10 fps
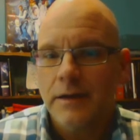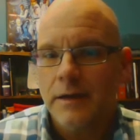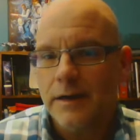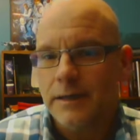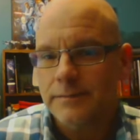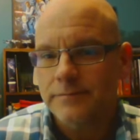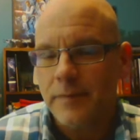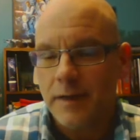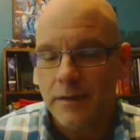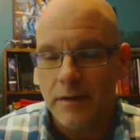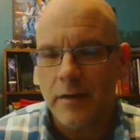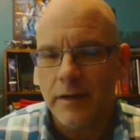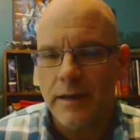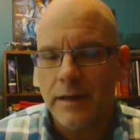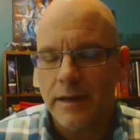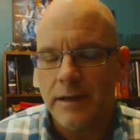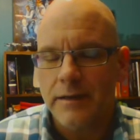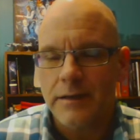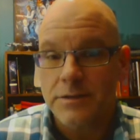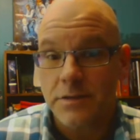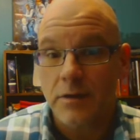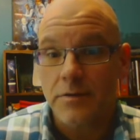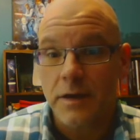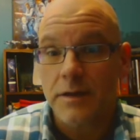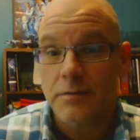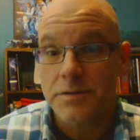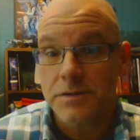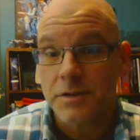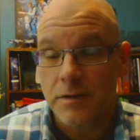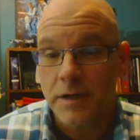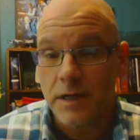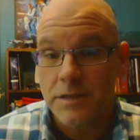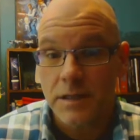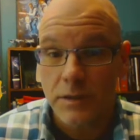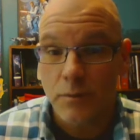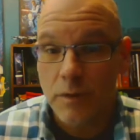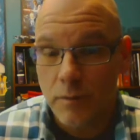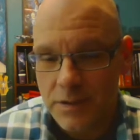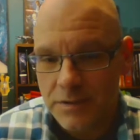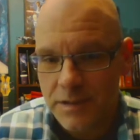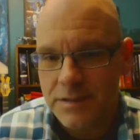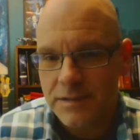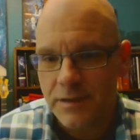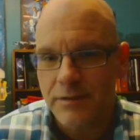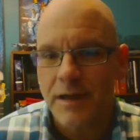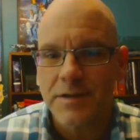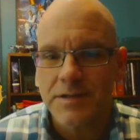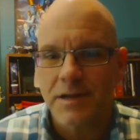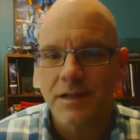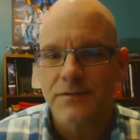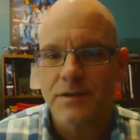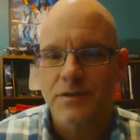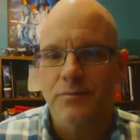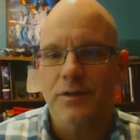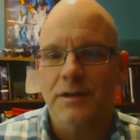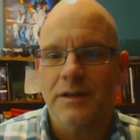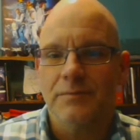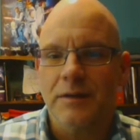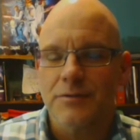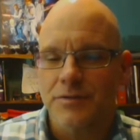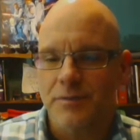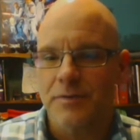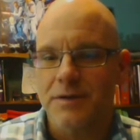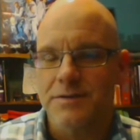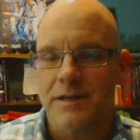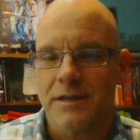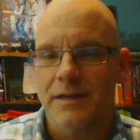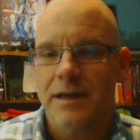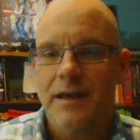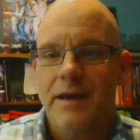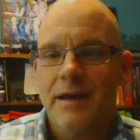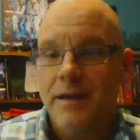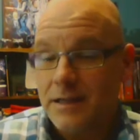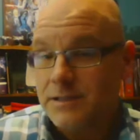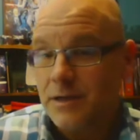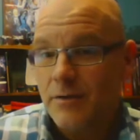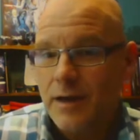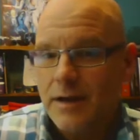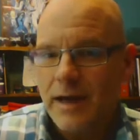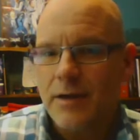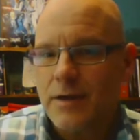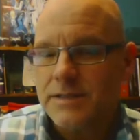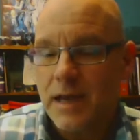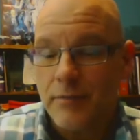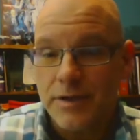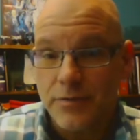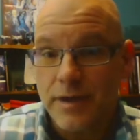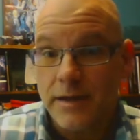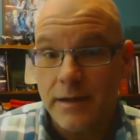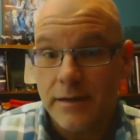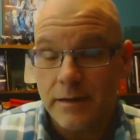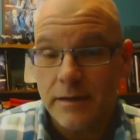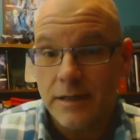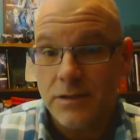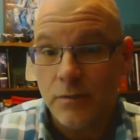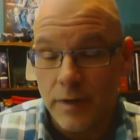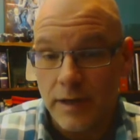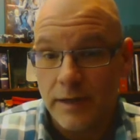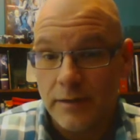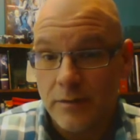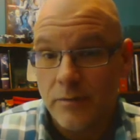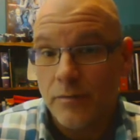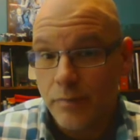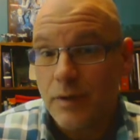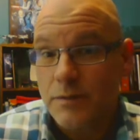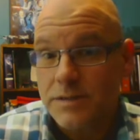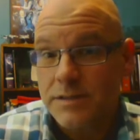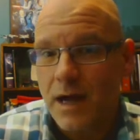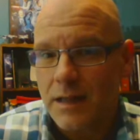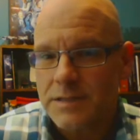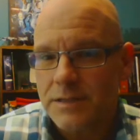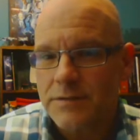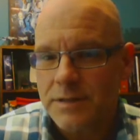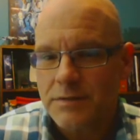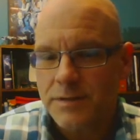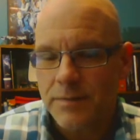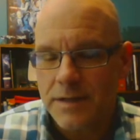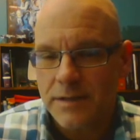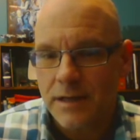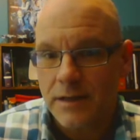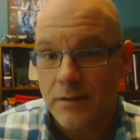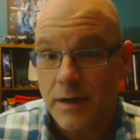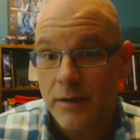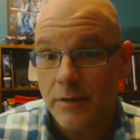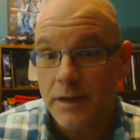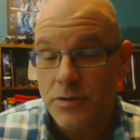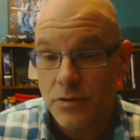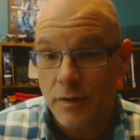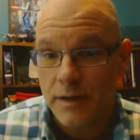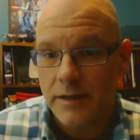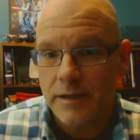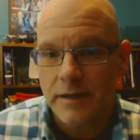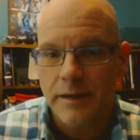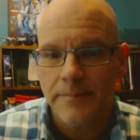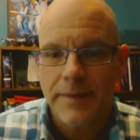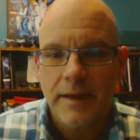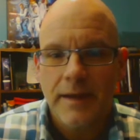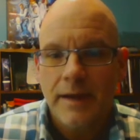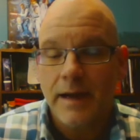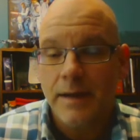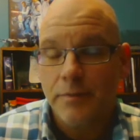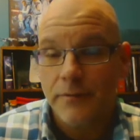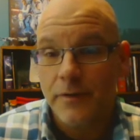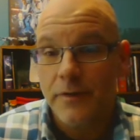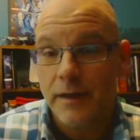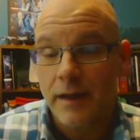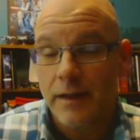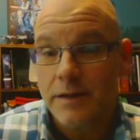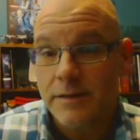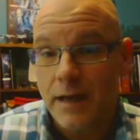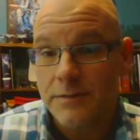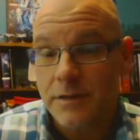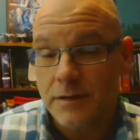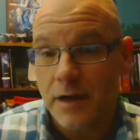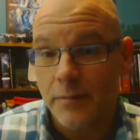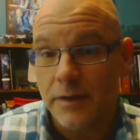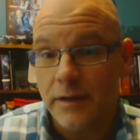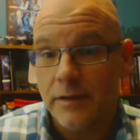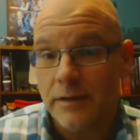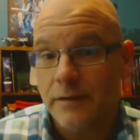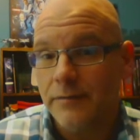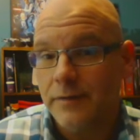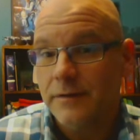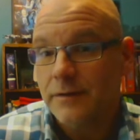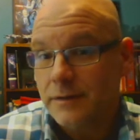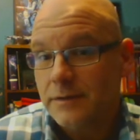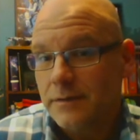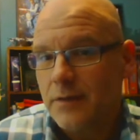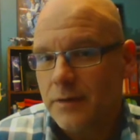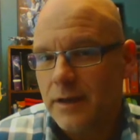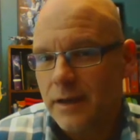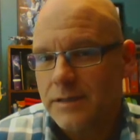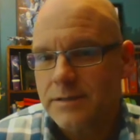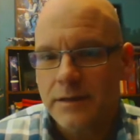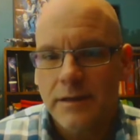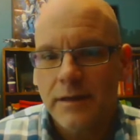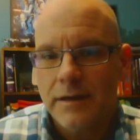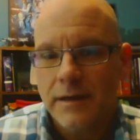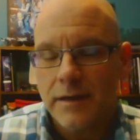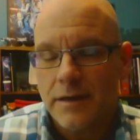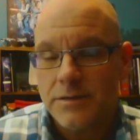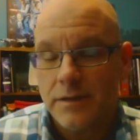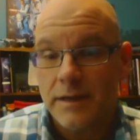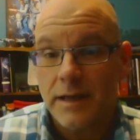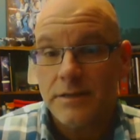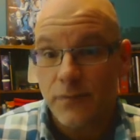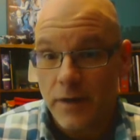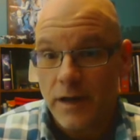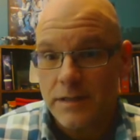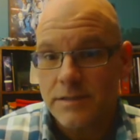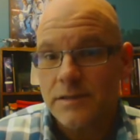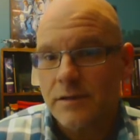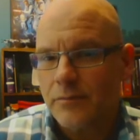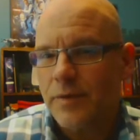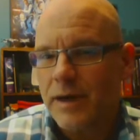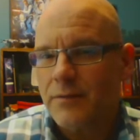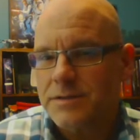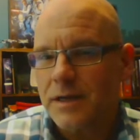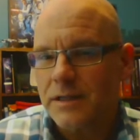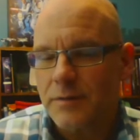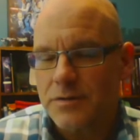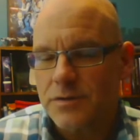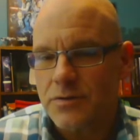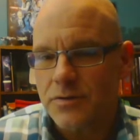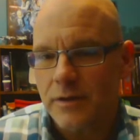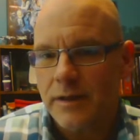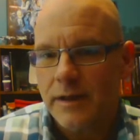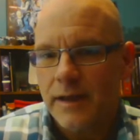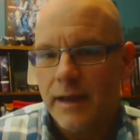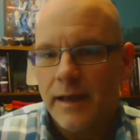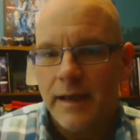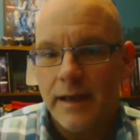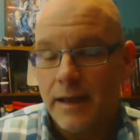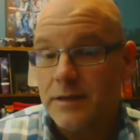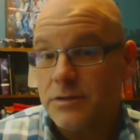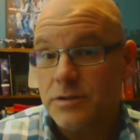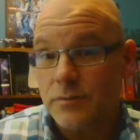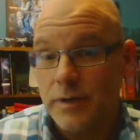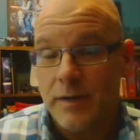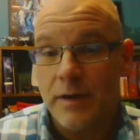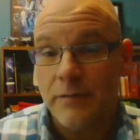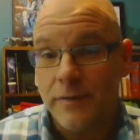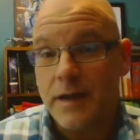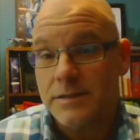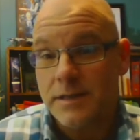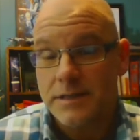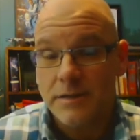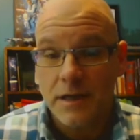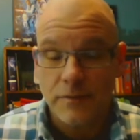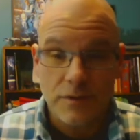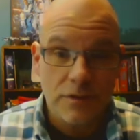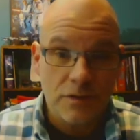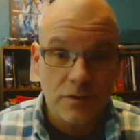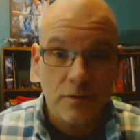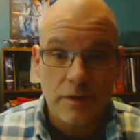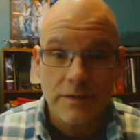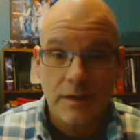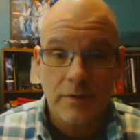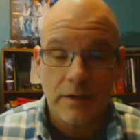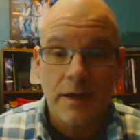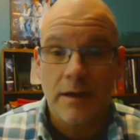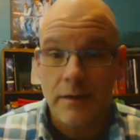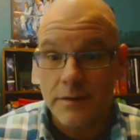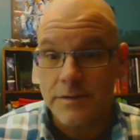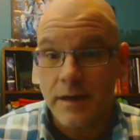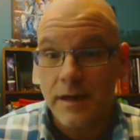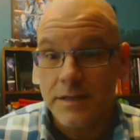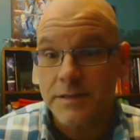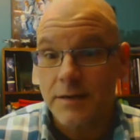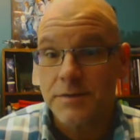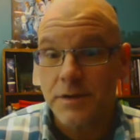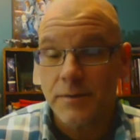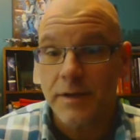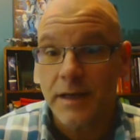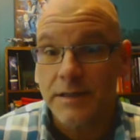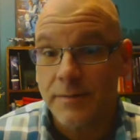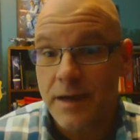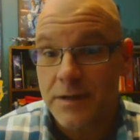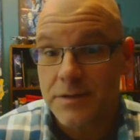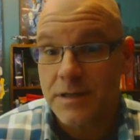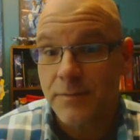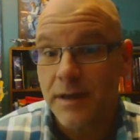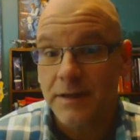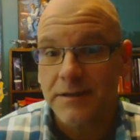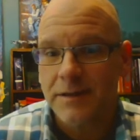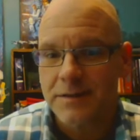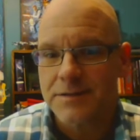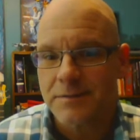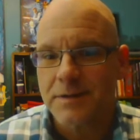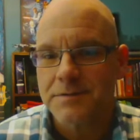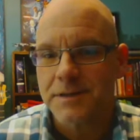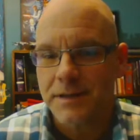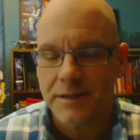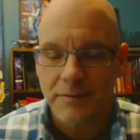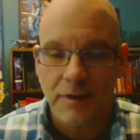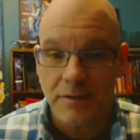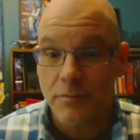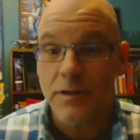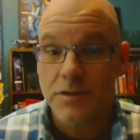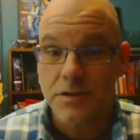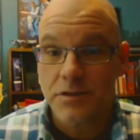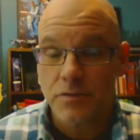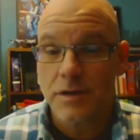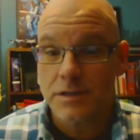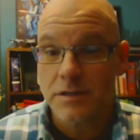Narnia and Star Trek, the original Star Trek. He said, "You will watch this." You know, got me a science fiction book club membership when I was a kid. And so I don't want to say I retreated into reading, but it was a solace. It was a place I could go, and I really enjoyed it. And I preferred that a lot of times to the company of other kids. You know, I certainly had friends, but I was not the most social. And I didn't just read about fantasy and science fiction and stories. I read a lot of hard science. I was going to be an entomologist and a paleontologist when I was a kid, and really just enjoyed